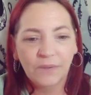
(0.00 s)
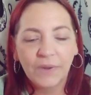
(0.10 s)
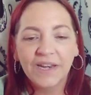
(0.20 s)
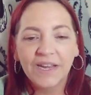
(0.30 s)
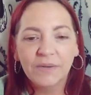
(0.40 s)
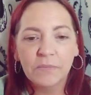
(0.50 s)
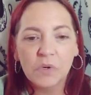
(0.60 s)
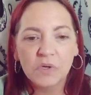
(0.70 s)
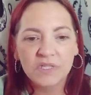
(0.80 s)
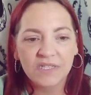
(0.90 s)
We need
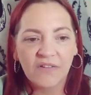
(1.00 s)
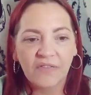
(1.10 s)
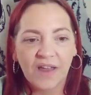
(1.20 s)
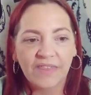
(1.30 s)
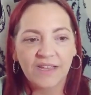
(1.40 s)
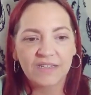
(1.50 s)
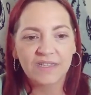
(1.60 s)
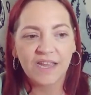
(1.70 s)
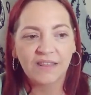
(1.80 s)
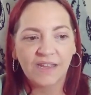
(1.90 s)
more stuff like this
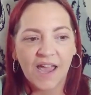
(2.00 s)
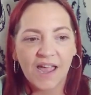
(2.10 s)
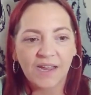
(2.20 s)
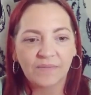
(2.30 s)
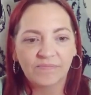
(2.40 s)
in the game.